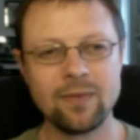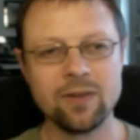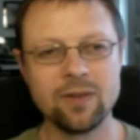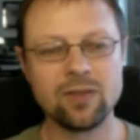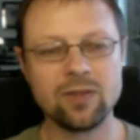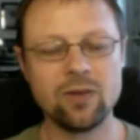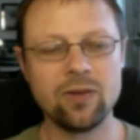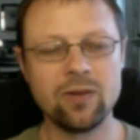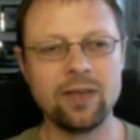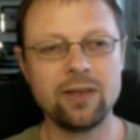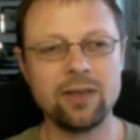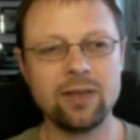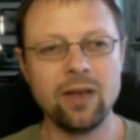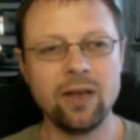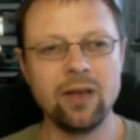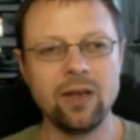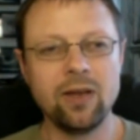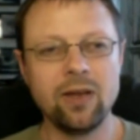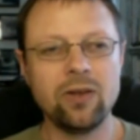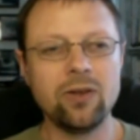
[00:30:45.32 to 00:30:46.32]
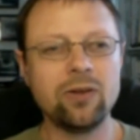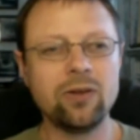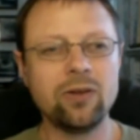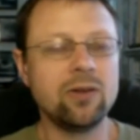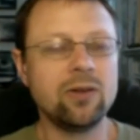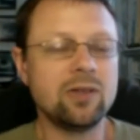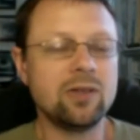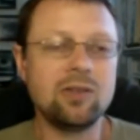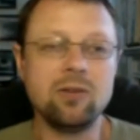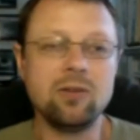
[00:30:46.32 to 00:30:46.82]
so that you're
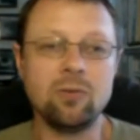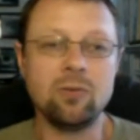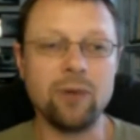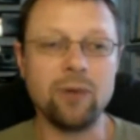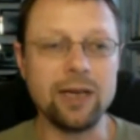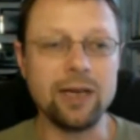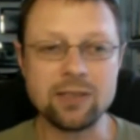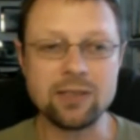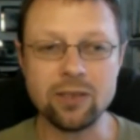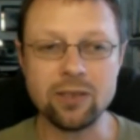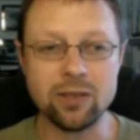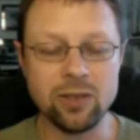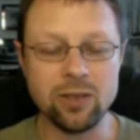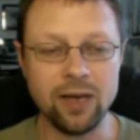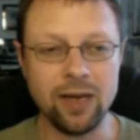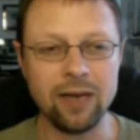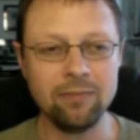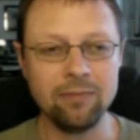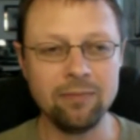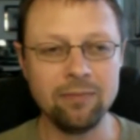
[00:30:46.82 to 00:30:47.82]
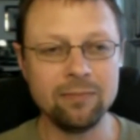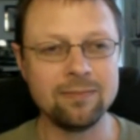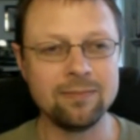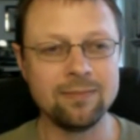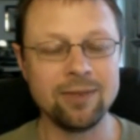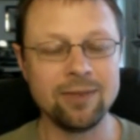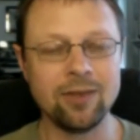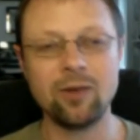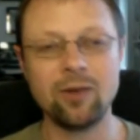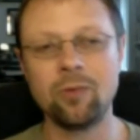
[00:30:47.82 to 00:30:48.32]
not wasting your time,
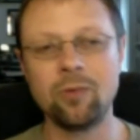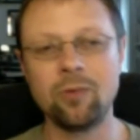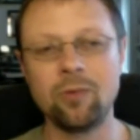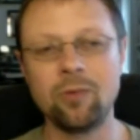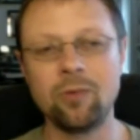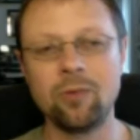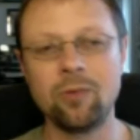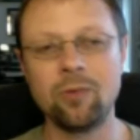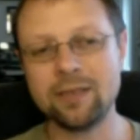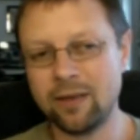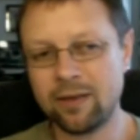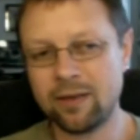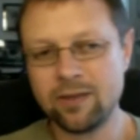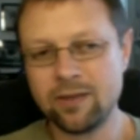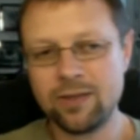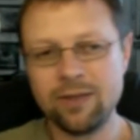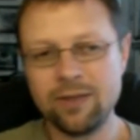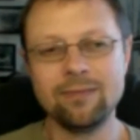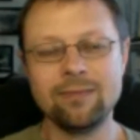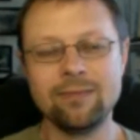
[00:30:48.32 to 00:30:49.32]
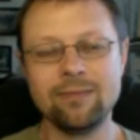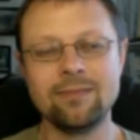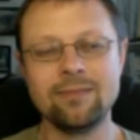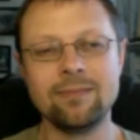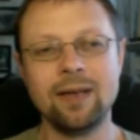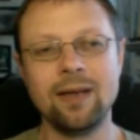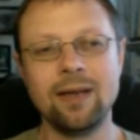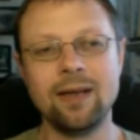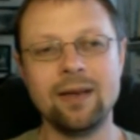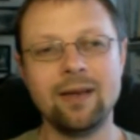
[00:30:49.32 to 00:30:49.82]
you're not wasting your energy.
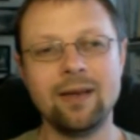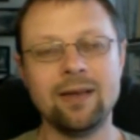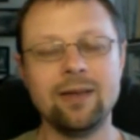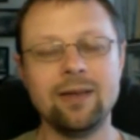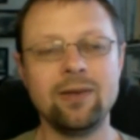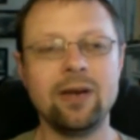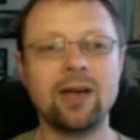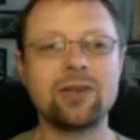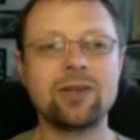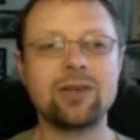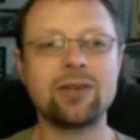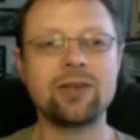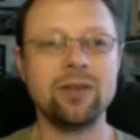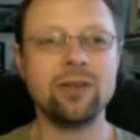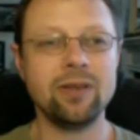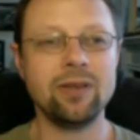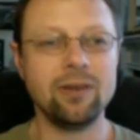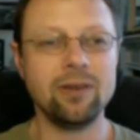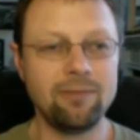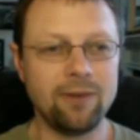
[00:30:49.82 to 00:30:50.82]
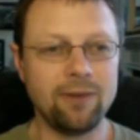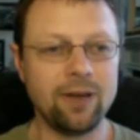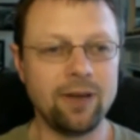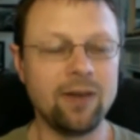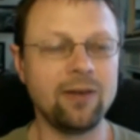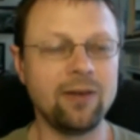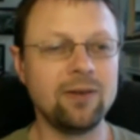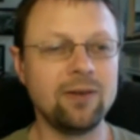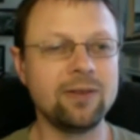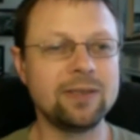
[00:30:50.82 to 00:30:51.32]
You actually
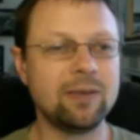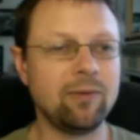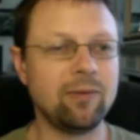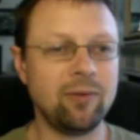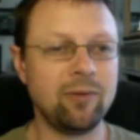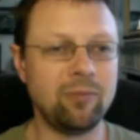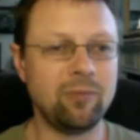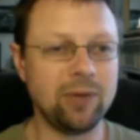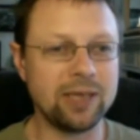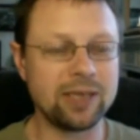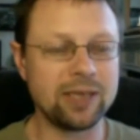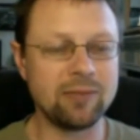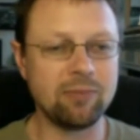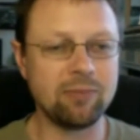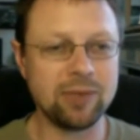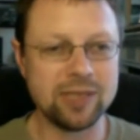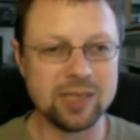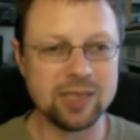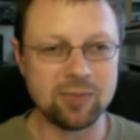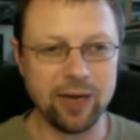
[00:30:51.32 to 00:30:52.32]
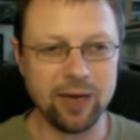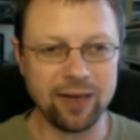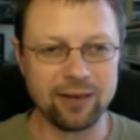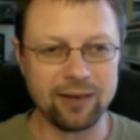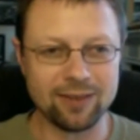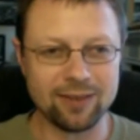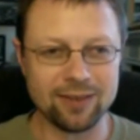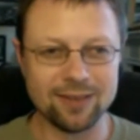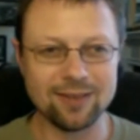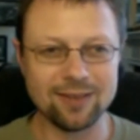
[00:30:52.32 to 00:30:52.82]
follow some of the best business
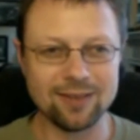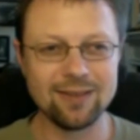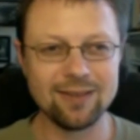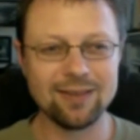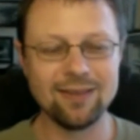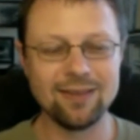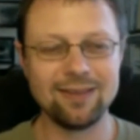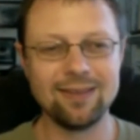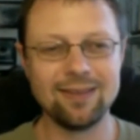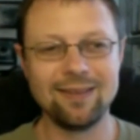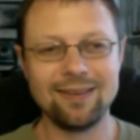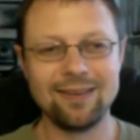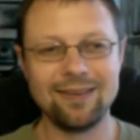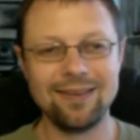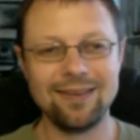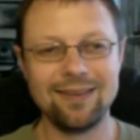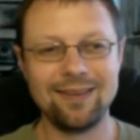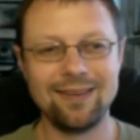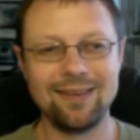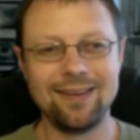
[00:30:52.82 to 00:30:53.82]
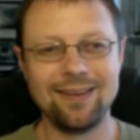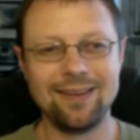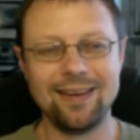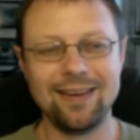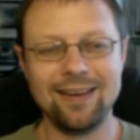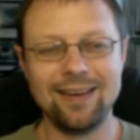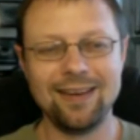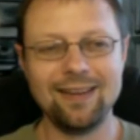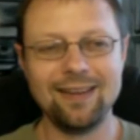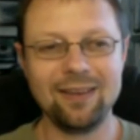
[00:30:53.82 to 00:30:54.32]
practices.
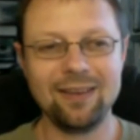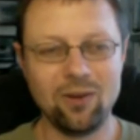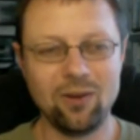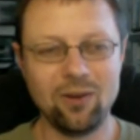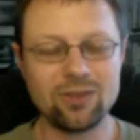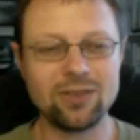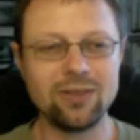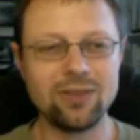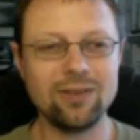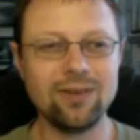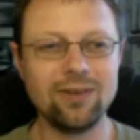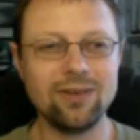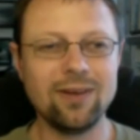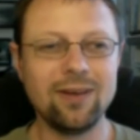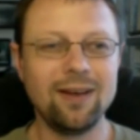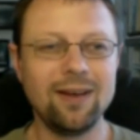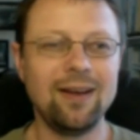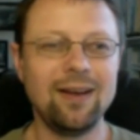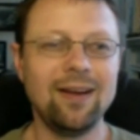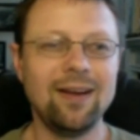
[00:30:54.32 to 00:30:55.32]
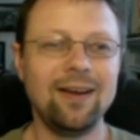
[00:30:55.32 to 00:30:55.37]
And also,